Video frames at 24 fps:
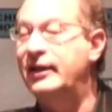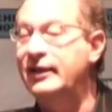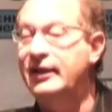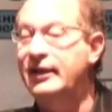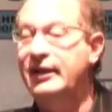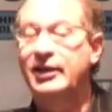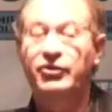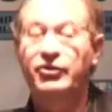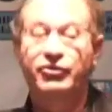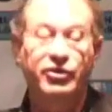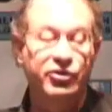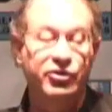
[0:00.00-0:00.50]
it
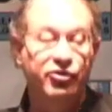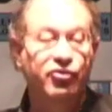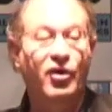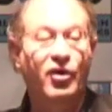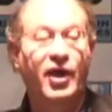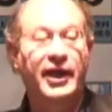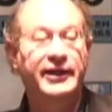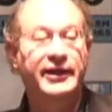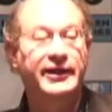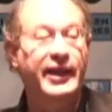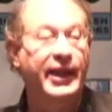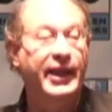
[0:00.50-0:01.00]
is in
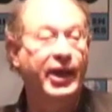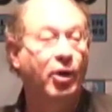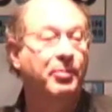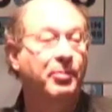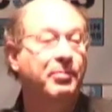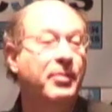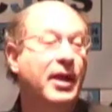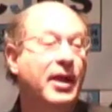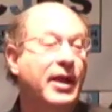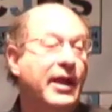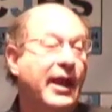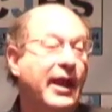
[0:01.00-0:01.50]
trying to help
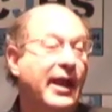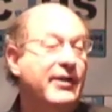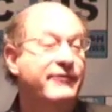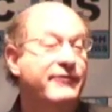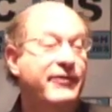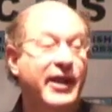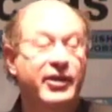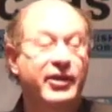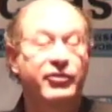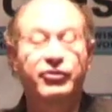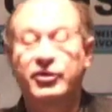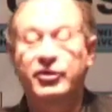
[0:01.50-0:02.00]

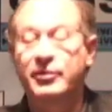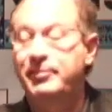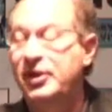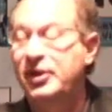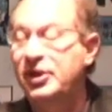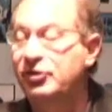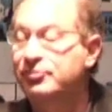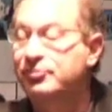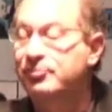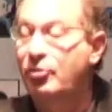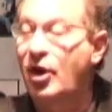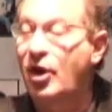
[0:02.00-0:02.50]
advance the
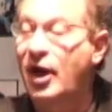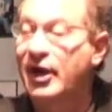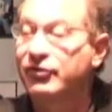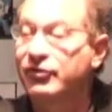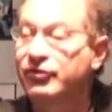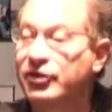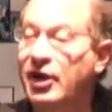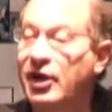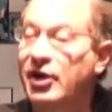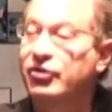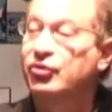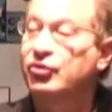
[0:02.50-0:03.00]
peace
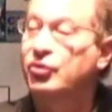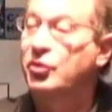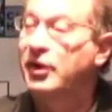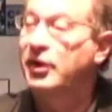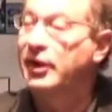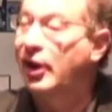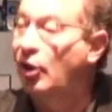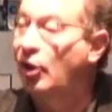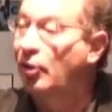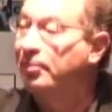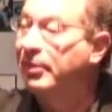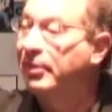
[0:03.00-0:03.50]
process or
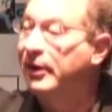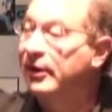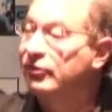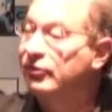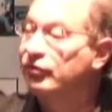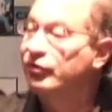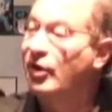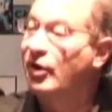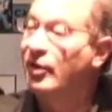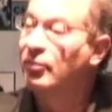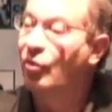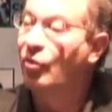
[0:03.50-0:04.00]
help
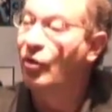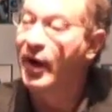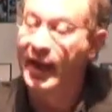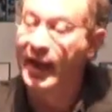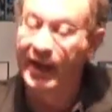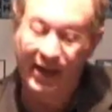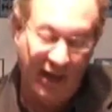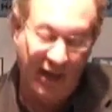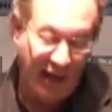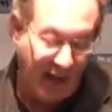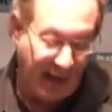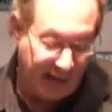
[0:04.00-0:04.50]
in some
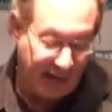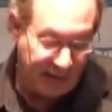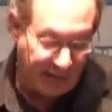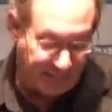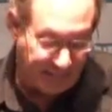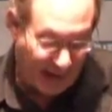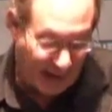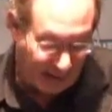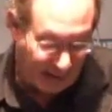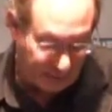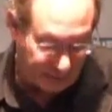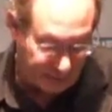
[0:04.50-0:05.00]
way the
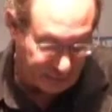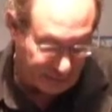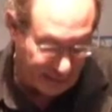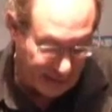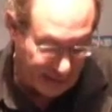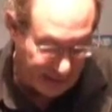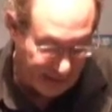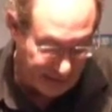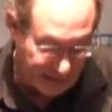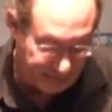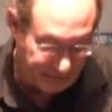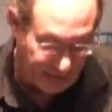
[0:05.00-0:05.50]

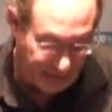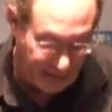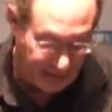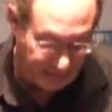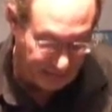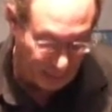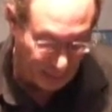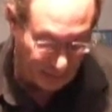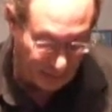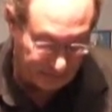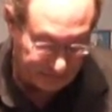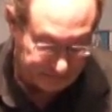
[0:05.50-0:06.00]
Palestinian
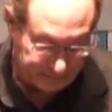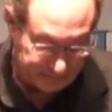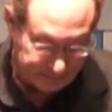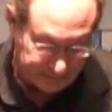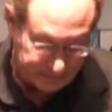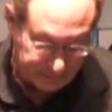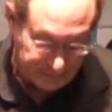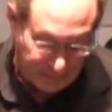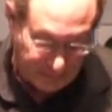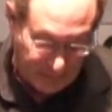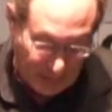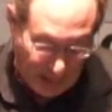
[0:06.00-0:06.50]
people.
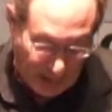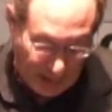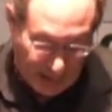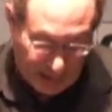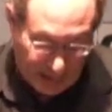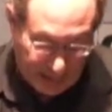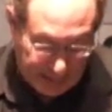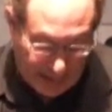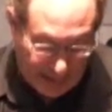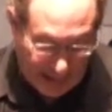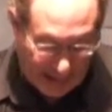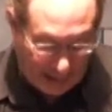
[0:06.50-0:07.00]

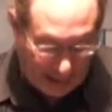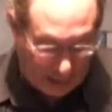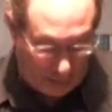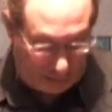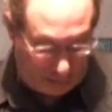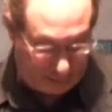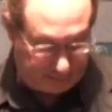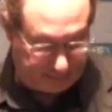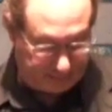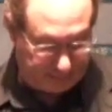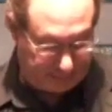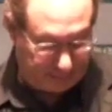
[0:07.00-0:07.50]
Now,
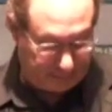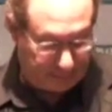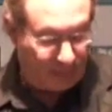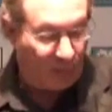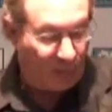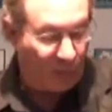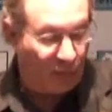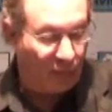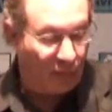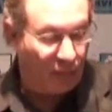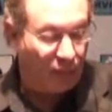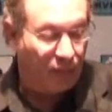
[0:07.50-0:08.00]

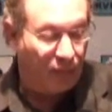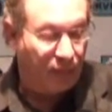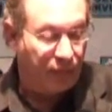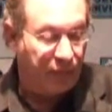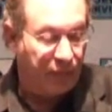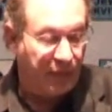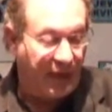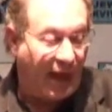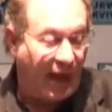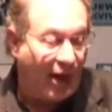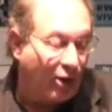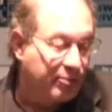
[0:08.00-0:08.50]

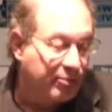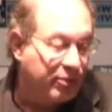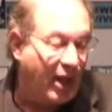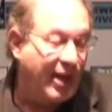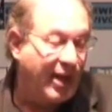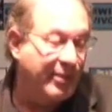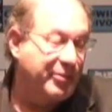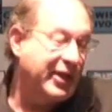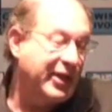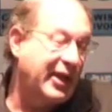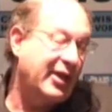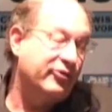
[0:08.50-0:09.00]
the Arab
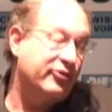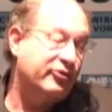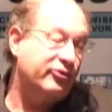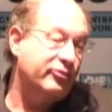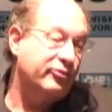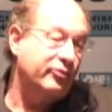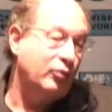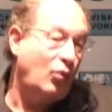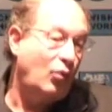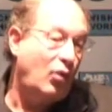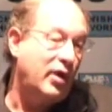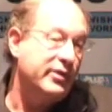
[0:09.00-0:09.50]
lobby
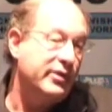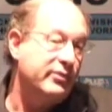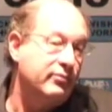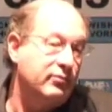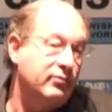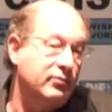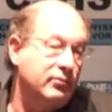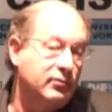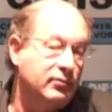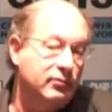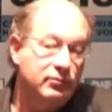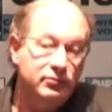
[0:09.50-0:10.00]
has
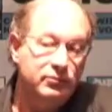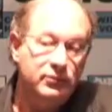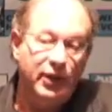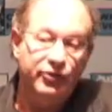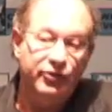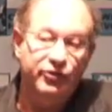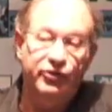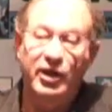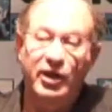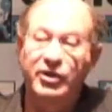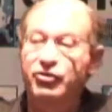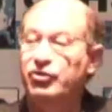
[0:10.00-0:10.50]
one
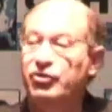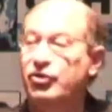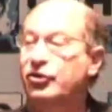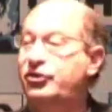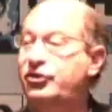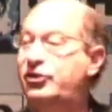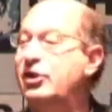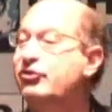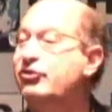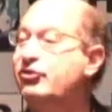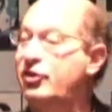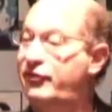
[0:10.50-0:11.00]
essential
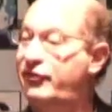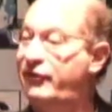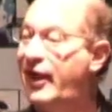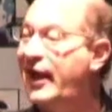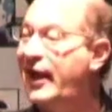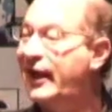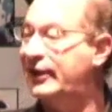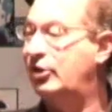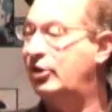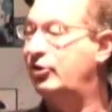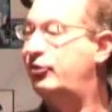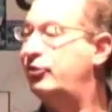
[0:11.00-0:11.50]

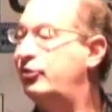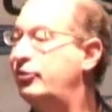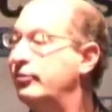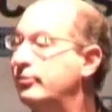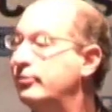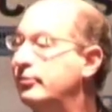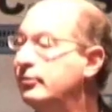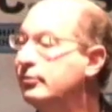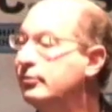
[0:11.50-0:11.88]
disadvantage